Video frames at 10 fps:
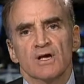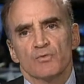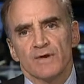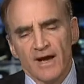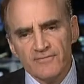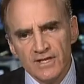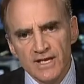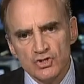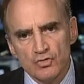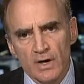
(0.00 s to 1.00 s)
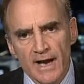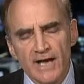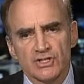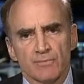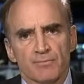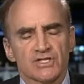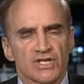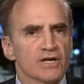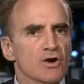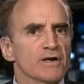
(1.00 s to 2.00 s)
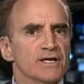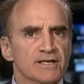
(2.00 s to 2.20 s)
We have to take strong action. But Jay Carney